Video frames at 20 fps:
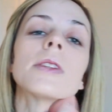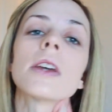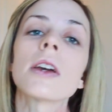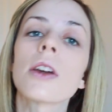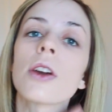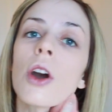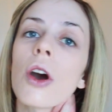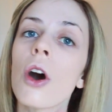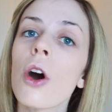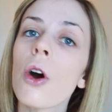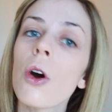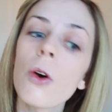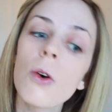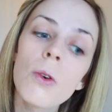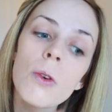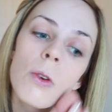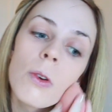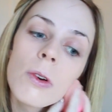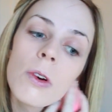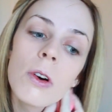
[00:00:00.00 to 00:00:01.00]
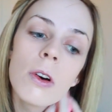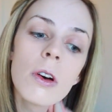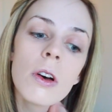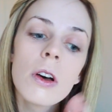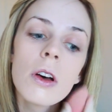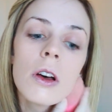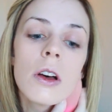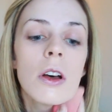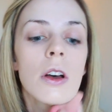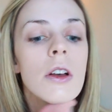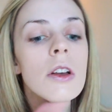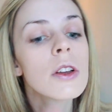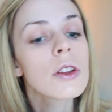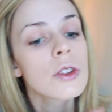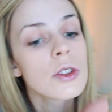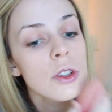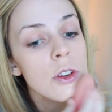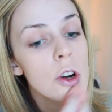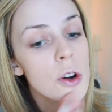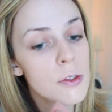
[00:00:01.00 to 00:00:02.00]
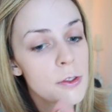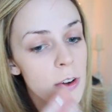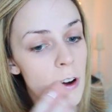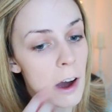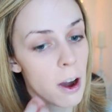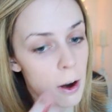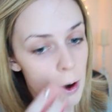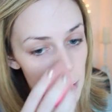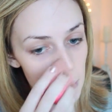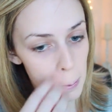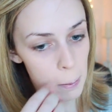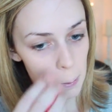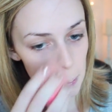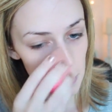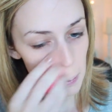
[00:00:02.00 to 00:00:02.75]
it go so far.